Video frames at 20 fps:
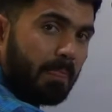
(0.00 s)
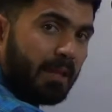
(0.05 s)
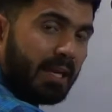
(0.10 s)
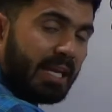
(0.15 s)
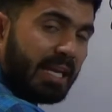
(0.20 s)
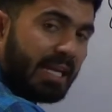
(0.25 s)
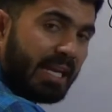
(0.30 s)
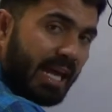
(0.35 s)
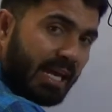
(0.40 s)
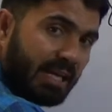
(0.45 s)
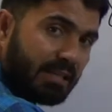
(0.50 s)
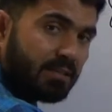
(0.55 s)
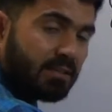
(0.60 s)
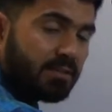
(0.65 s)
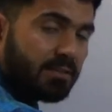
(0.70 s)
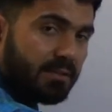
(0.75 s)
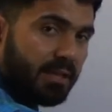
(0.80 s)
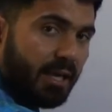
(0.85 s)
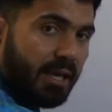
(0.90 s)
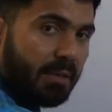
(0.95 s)
next
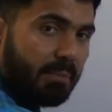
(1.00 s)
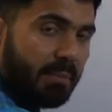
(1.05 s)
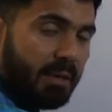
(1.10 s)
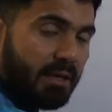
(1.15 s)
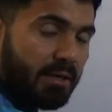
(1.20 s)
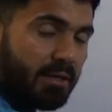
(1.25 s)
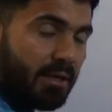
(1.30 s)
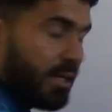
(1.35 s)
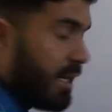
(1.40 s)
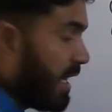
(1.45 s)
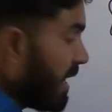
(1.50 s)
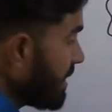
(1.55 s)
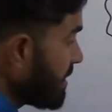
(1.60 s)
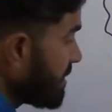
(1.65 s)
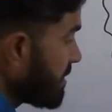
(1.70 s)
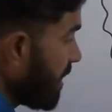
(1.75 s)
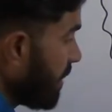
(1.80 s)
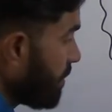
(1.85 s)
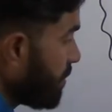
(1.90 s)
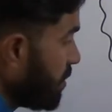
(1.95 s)
segment,
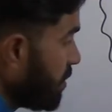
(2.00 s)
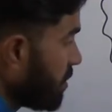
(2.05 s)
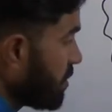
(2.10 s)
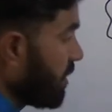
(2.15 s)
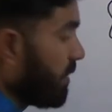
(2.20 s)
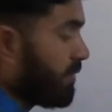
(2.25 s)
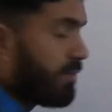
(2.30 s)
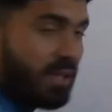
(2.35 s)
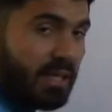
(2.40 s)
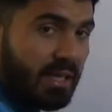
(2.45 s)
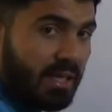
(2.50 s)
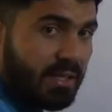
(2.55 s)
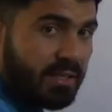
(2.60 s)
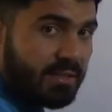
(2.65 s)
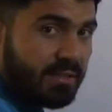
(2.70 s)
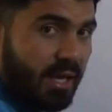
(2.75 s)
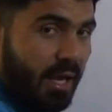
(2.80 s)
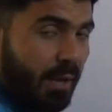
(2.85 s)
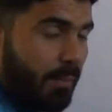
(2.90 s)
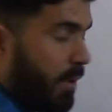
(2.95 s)
next subunit of the
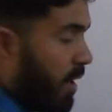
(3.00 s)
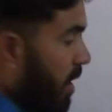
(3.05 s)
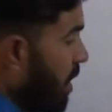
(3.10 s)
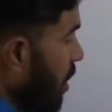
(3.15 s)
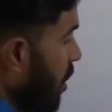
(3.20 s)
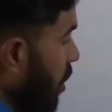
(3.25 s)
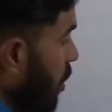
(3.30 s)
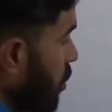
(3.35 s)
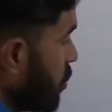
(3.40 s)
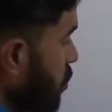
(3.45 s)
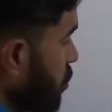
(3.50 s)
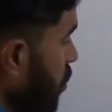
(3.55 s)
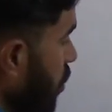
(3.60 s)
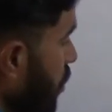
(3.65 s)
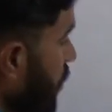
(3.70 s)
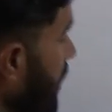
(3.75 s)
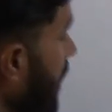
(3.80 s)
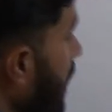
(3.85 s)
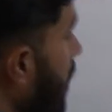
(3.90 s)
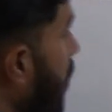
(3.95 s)
enzyme. So
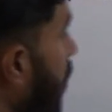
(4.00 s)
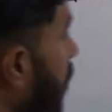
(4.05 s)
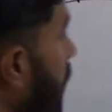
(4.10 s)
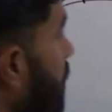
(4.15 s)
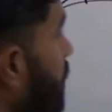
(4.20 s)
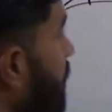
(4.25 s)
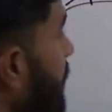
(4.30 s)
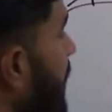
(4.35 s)
now